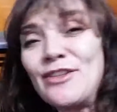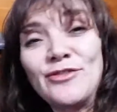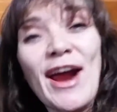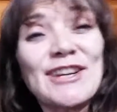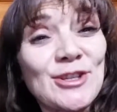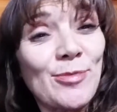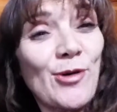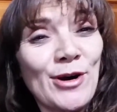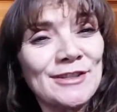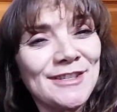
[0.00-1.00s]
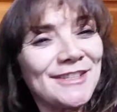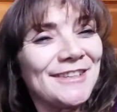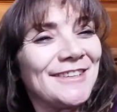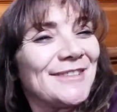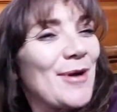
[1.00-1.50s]
Thrasher boards,
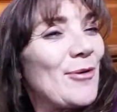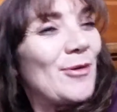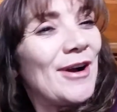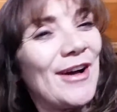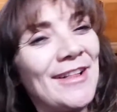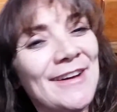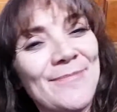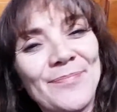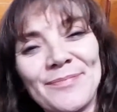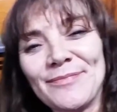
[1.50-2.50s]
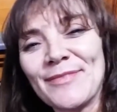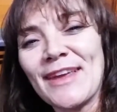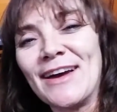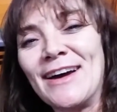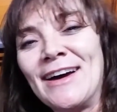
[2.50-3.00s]
that's what we'll call it.
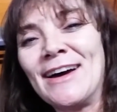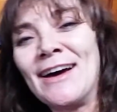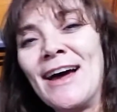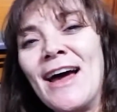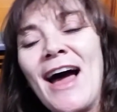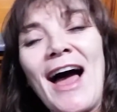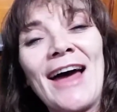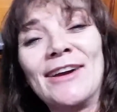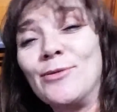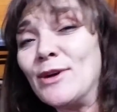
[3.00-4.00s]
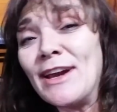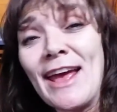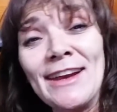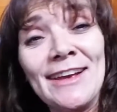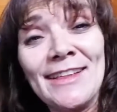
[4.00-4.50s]
Uh, I don't know what
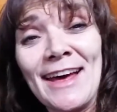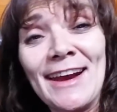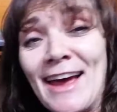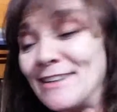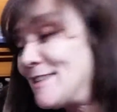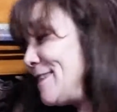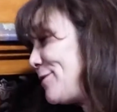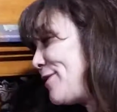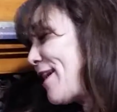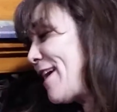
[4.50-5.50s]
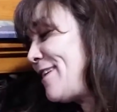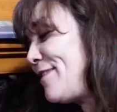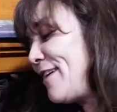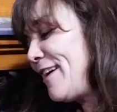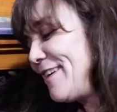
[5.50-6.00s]
any of that has to do with
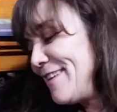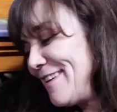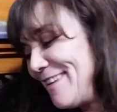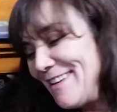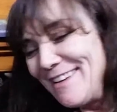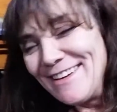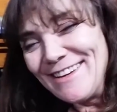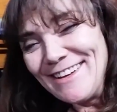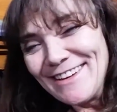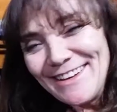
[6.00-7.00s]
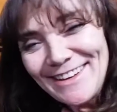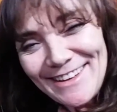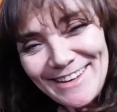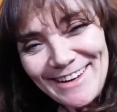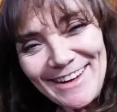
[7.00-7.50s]
anything. uh,
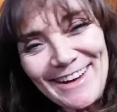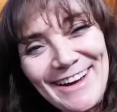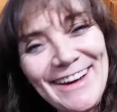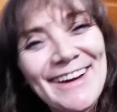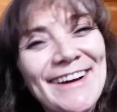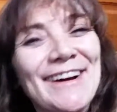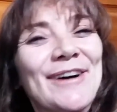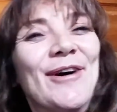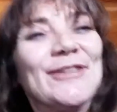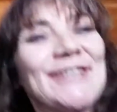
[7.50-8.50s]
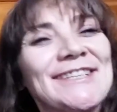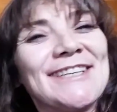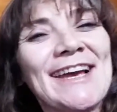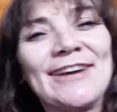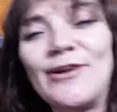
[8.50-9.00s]
what was I
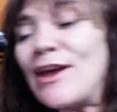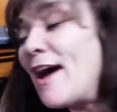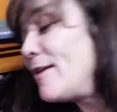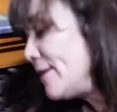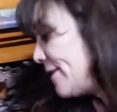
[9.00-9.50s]
saying? Oh, yeah.